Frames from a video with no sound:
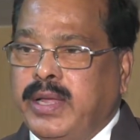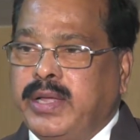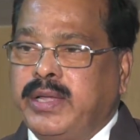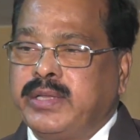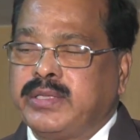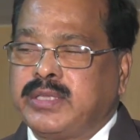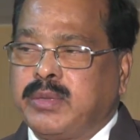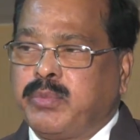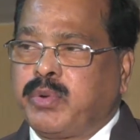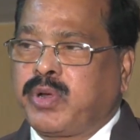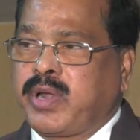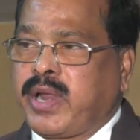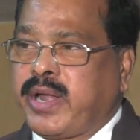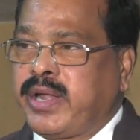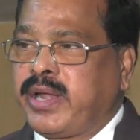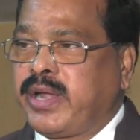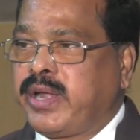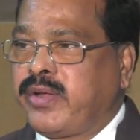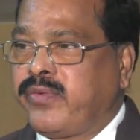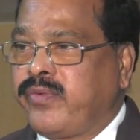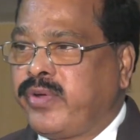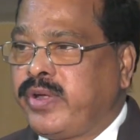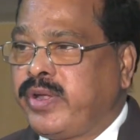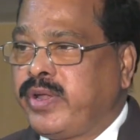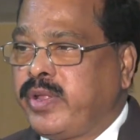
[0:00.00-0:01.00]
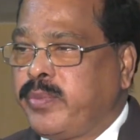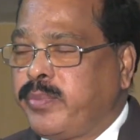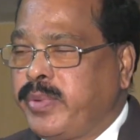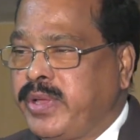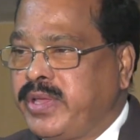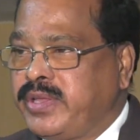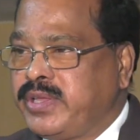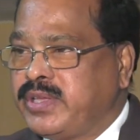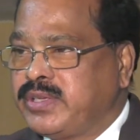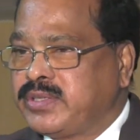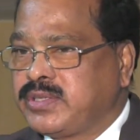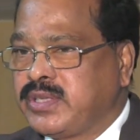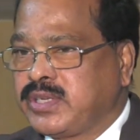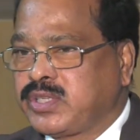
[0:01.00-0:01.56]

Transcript: It is about one hundred twenty pages.